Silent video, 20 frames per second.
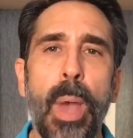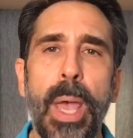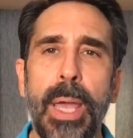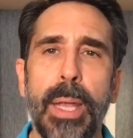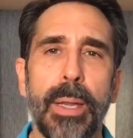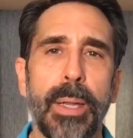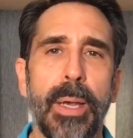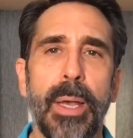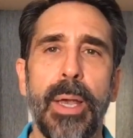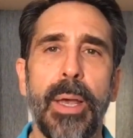
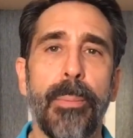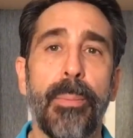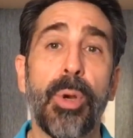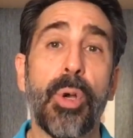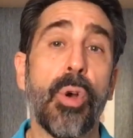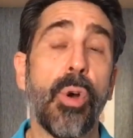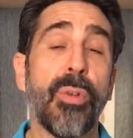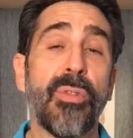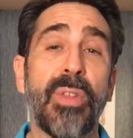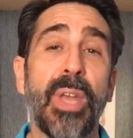weight,
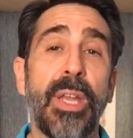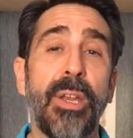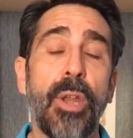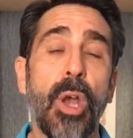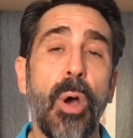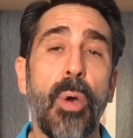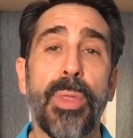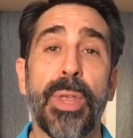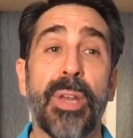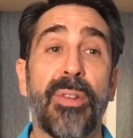because they
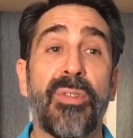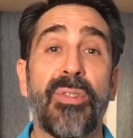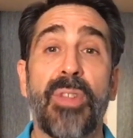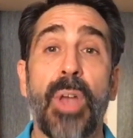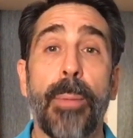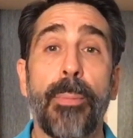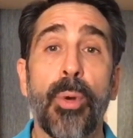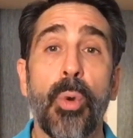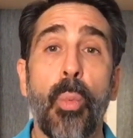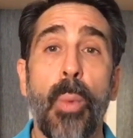know that
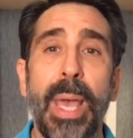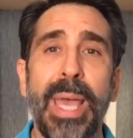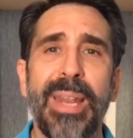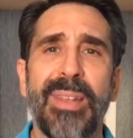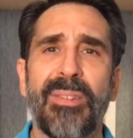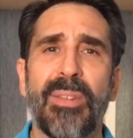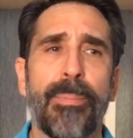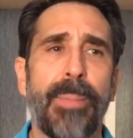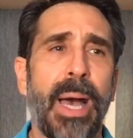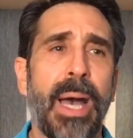stubborn weight
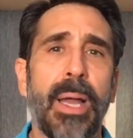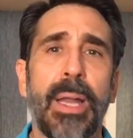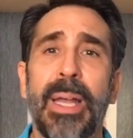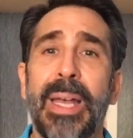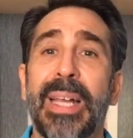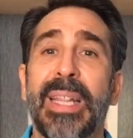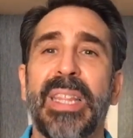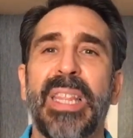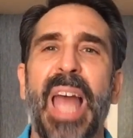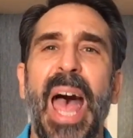is about
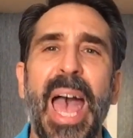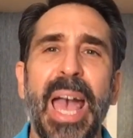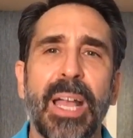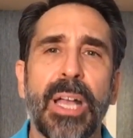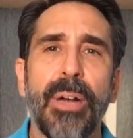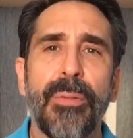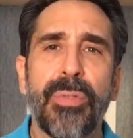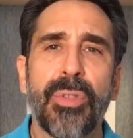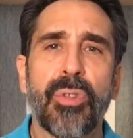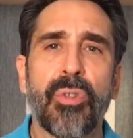lack
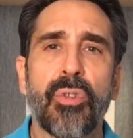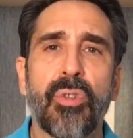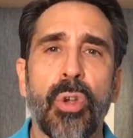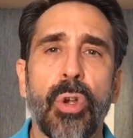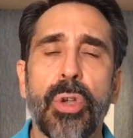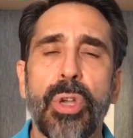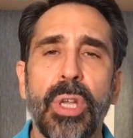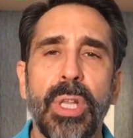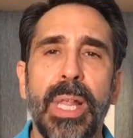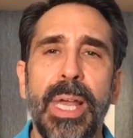of
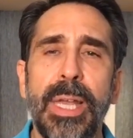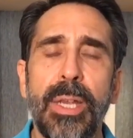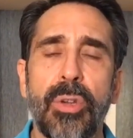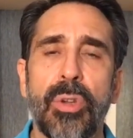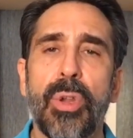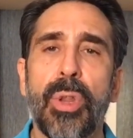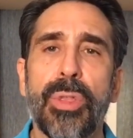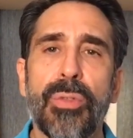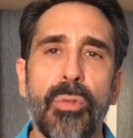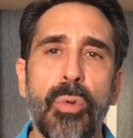
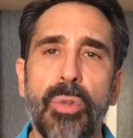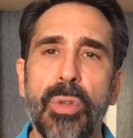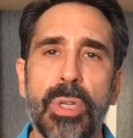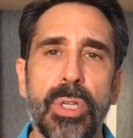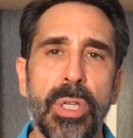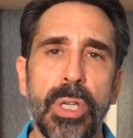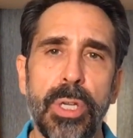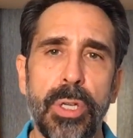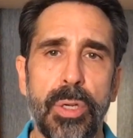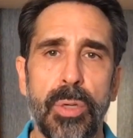circulation through the
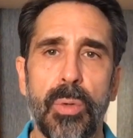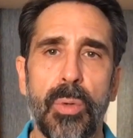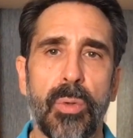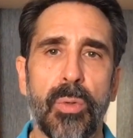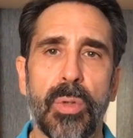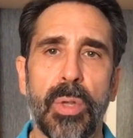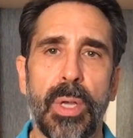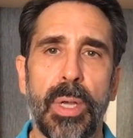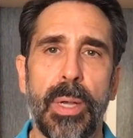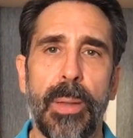tissues.
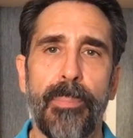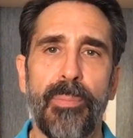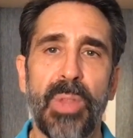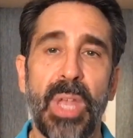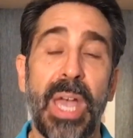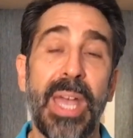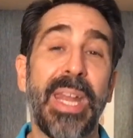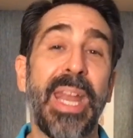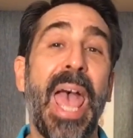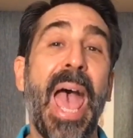
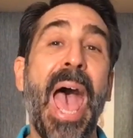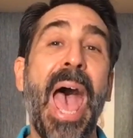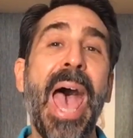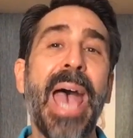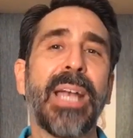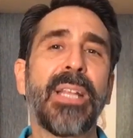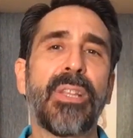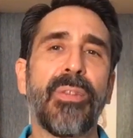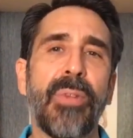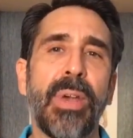And
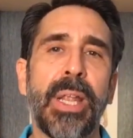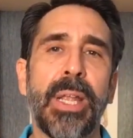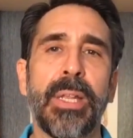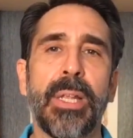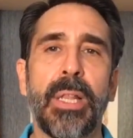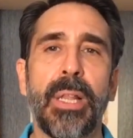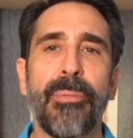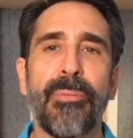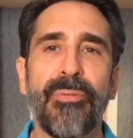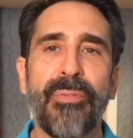activating the
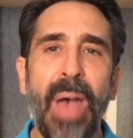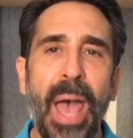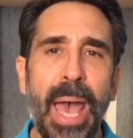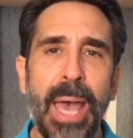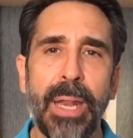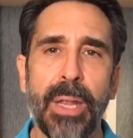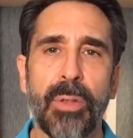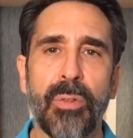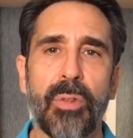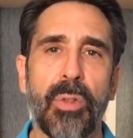
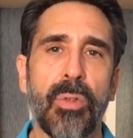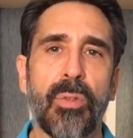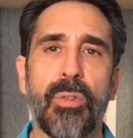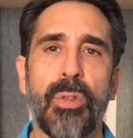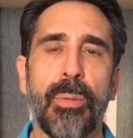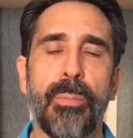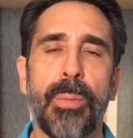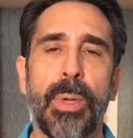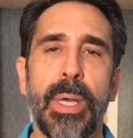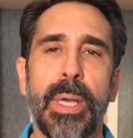lymphatic
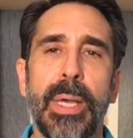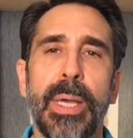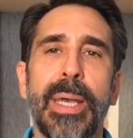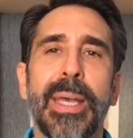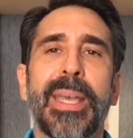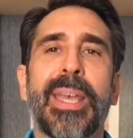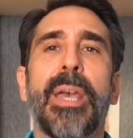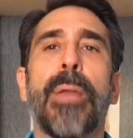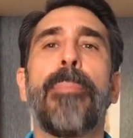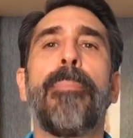system
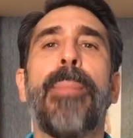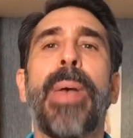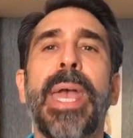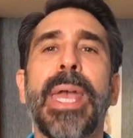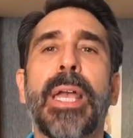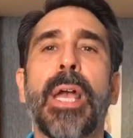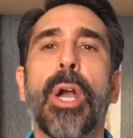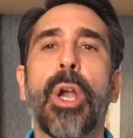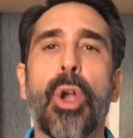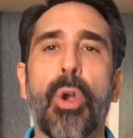can
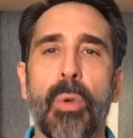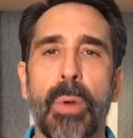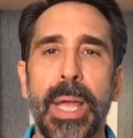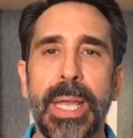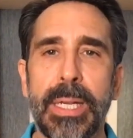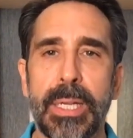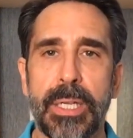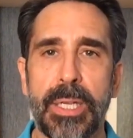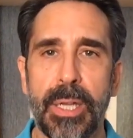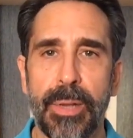make a
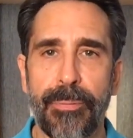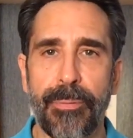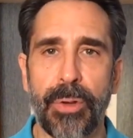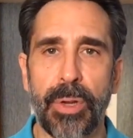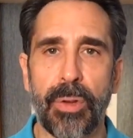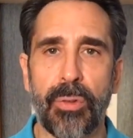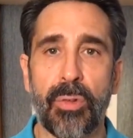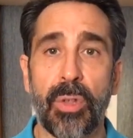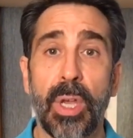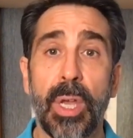great
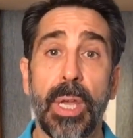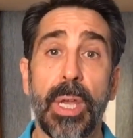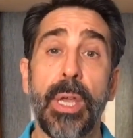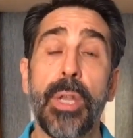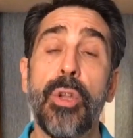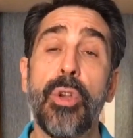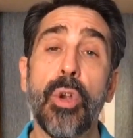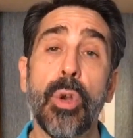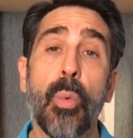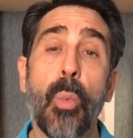difference
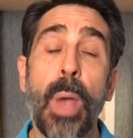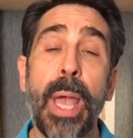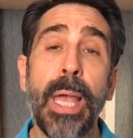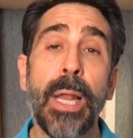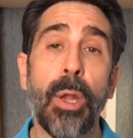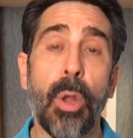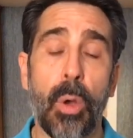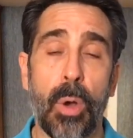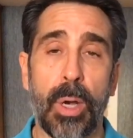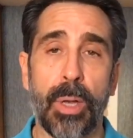in your
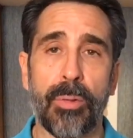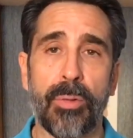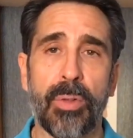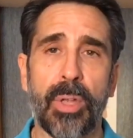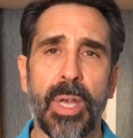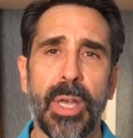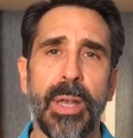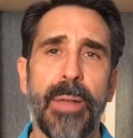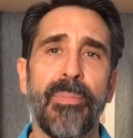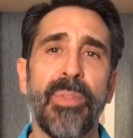weight loss.
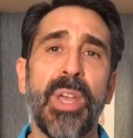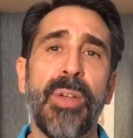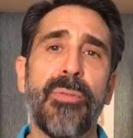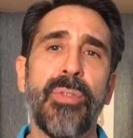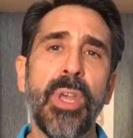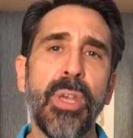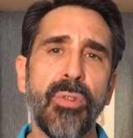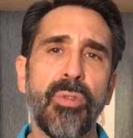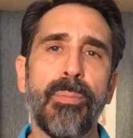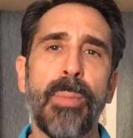If
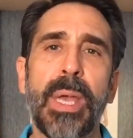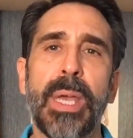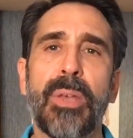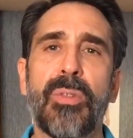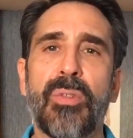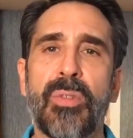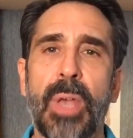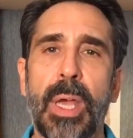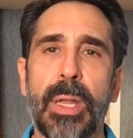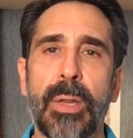this makes
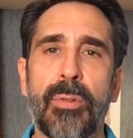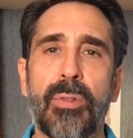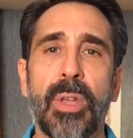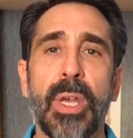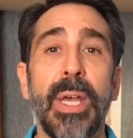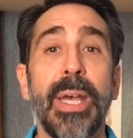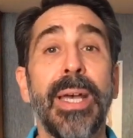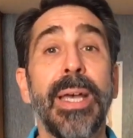sense,